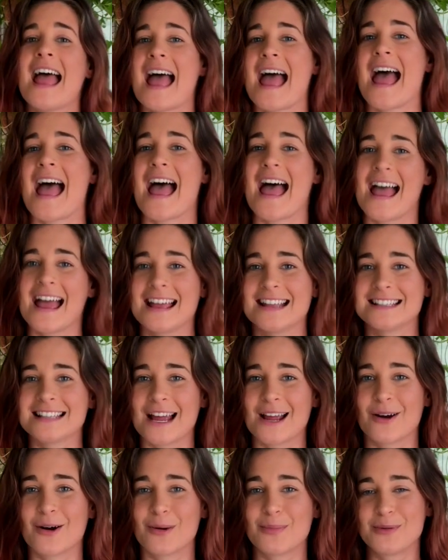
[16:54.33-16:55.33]
And
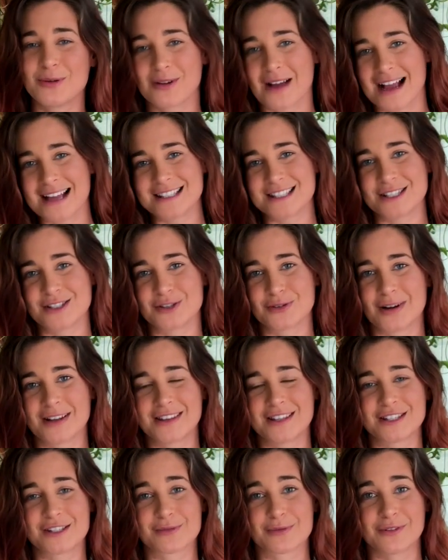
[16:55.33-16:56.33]
I hope you guys enjoyed
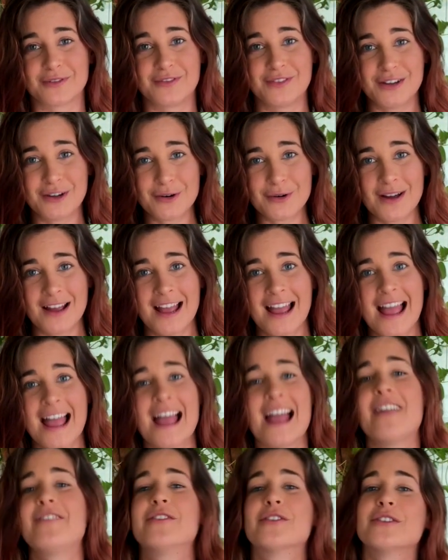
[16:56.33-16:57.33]
this review.
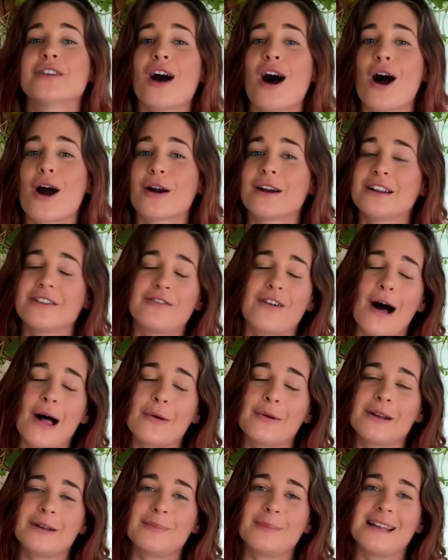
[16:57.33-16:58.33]
If you're not already
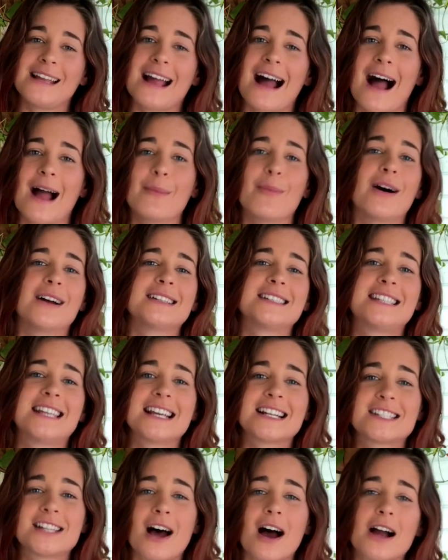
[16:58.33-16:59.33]
following me, I'm on
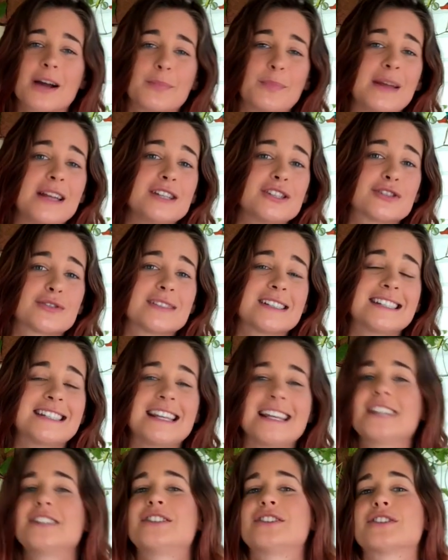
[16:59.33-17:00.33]
TikTok, Pinterest,
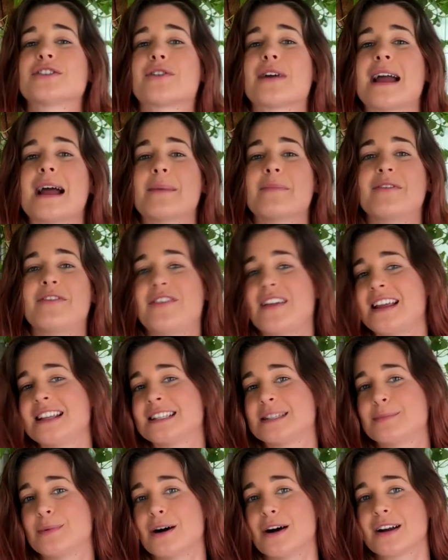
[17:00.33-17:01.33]
Instagram,
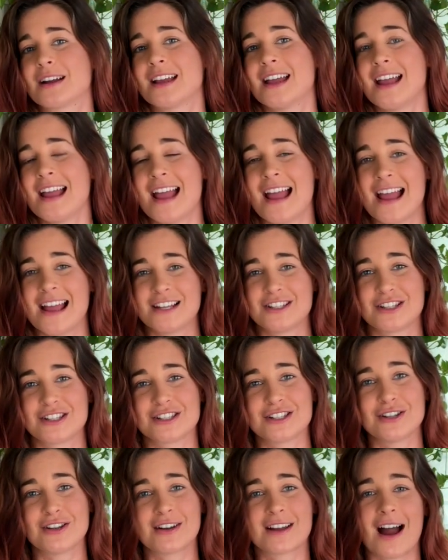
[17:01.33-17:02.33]
Facebook.
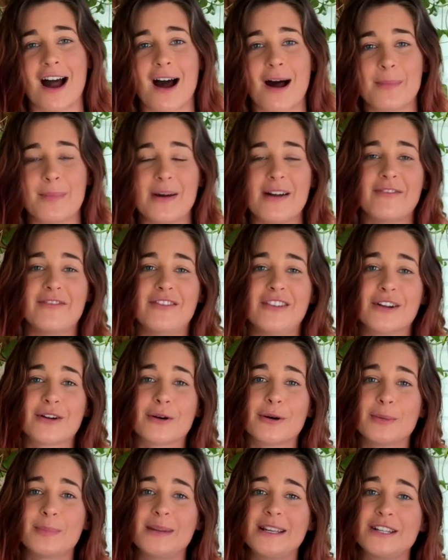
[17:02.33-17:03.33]
Just look up
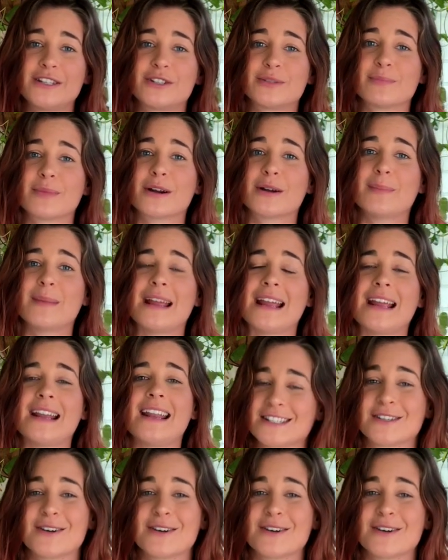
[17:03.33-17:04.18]
Vero Beach Mermaid.